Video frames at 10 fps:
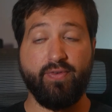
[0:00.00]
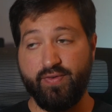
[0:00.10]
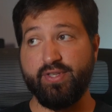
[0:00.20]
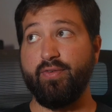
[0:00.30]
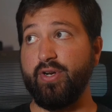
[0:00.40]

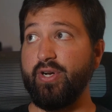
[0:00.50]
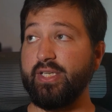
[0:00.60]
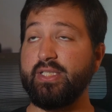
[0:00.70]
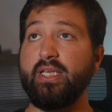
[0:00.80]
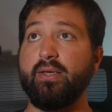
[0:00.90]

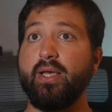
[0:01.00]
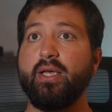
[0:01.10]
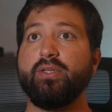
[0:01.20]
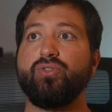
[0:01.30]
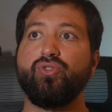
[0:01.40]
XT.
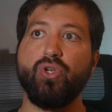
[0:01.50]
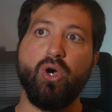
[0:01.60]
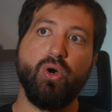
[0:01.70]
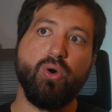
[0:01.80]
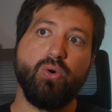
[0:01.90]

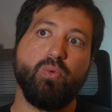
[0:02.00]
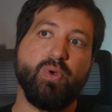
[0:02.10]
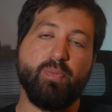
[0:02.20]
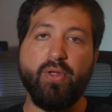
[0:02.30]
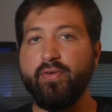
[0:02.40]
So
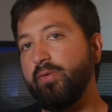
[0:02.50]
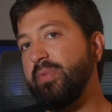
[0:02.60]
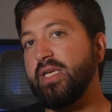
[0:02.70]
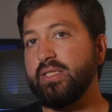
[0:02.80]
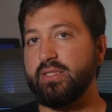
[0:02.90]
with both of them
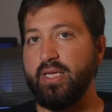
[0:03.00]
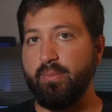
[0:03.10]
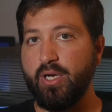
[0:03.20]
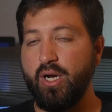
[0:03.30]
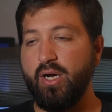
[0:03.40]
being the
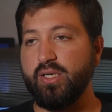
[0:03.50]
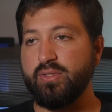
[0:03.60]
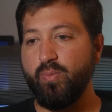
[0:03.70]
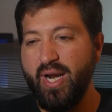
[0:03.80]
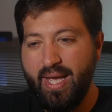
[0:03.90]
same
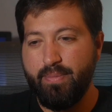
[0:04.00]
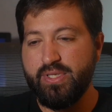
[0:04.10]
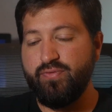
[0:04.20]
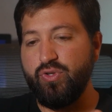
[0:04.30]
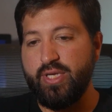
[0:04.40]
cost, what
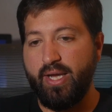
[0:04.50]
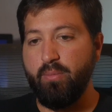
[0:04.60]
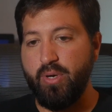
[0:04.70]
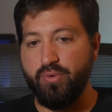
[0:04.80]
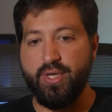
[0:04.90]
happens if you take
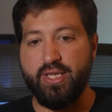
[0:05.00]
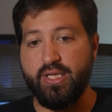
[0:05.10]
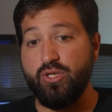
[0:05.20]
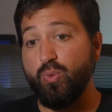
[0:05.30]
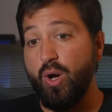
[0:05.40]
them both and
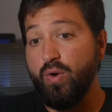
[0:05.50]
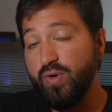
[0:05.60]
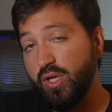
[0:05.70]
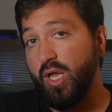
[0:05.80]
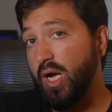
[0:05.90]
then you
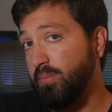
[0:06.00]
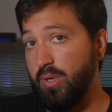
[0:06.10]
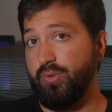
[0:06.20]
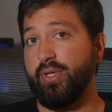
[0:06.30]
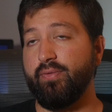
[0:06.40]
overclock
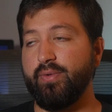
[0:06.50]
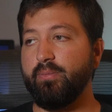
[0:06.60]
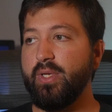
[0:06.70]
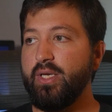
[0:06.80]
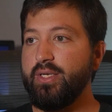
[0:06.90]
both of
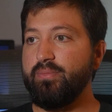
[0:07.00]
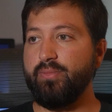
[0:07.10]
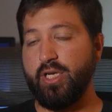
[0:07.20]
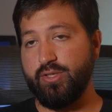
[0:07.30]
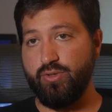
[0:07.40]
them?
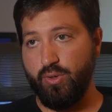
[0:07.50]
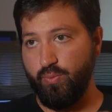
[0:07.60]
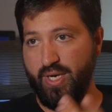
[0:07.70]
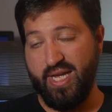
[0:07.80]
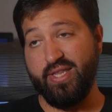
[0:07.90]
Because, you know,
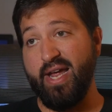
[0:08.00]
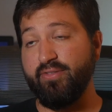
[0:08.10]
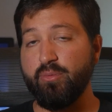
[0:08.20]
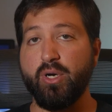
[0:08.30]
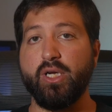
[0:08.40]
well, now
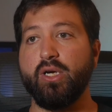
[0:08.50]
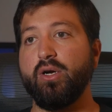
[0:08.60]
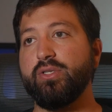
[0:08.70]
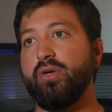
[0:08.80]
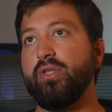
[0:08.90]
that aftermarket
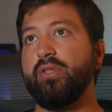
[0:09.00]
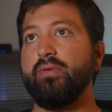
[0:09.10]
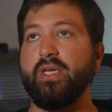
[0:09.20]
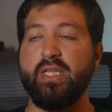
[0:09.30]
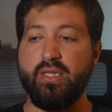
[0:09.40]
cards are in
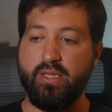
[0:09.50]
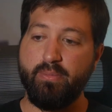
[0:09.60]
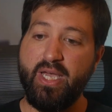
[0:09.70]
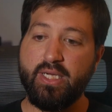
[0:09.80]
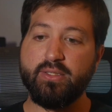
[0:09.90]
the
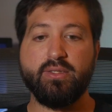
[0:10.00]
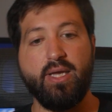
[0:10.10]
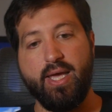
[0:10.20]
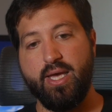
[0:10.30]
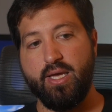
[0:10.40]
mix
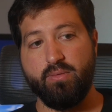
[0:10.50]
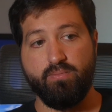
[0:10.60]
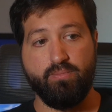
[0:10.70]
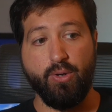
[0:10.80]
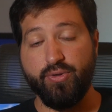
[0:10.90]

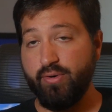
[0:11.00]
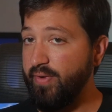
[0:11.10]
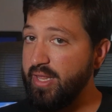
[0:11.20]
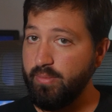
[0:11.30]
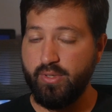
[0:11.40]
and both are
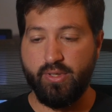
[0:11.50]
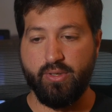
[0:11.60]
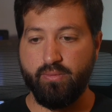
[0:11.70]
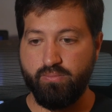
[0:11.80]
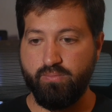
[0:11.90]
available,
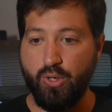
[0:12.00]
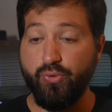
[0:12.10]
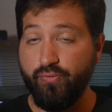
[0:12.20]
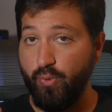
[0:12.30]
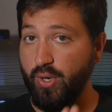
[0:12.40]
they're
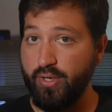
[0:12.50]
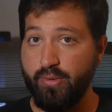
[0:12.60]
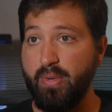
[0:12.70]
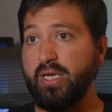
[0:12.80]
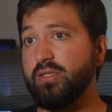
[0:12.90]
both
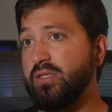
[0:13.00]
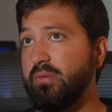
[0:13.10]
$400.